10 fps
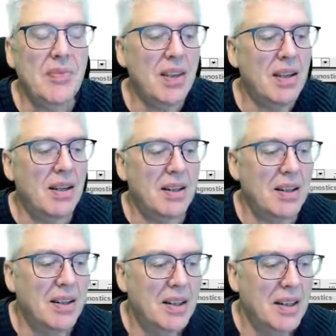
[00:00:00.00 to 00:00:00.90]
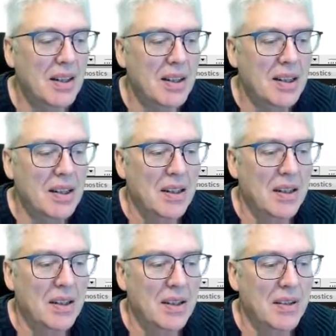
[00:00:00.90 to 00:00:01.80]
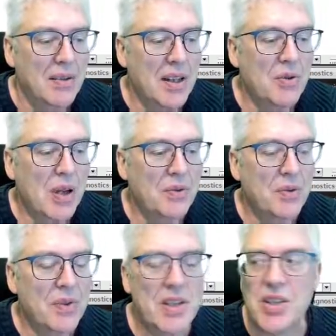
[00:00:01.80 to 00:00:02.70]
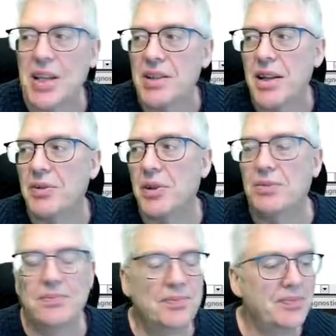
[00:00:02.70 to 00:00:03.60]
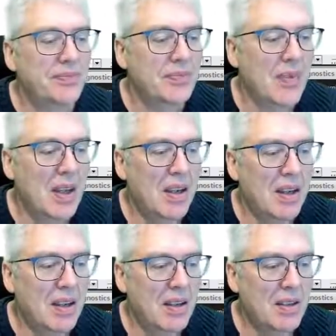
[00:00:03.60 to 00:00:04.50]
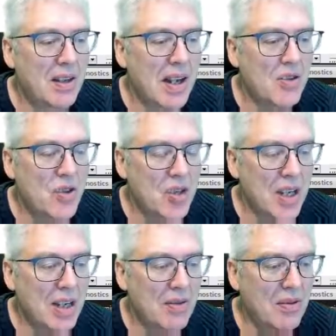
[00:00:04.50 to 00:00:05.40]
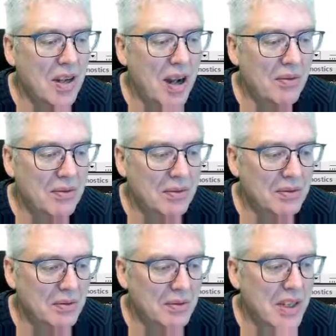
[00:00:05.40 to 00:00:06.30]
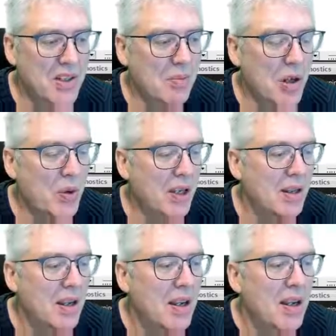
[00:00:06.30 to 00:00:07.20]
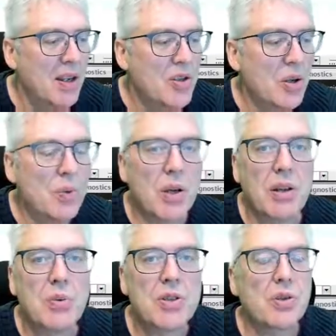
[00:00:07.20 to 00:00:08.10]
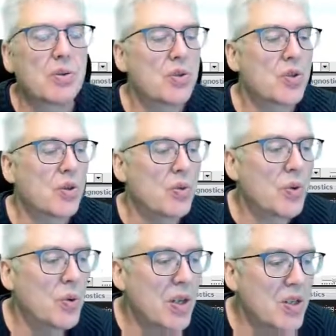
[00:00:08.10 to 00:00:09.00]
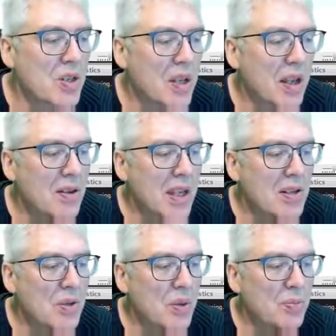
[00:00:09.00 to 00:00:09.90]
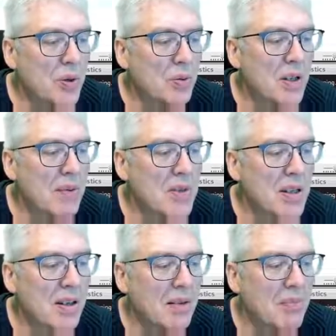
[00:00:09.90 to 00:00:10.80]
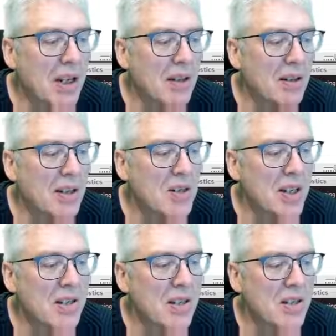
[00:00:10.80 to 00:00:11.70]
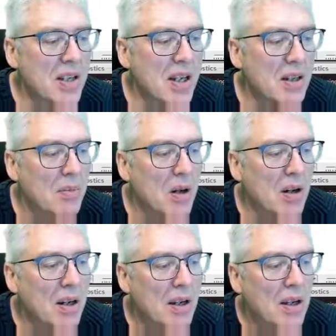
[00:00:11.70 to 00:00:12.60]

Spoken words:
And then you have to reset the error. Let's see. Yeah, that's about it. So what I was going to show you is these two programs, and then make this instance data block.